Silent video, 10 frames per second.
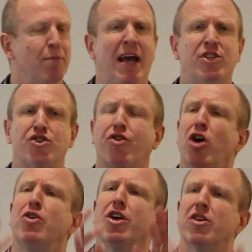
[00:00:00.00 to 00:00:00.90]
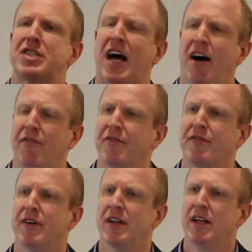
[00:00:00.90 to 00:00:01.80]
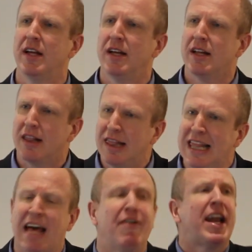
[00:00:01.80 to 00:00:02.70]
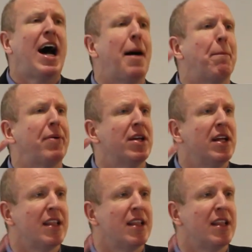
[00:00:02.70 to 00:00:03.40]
Be true to yourself. Live it up.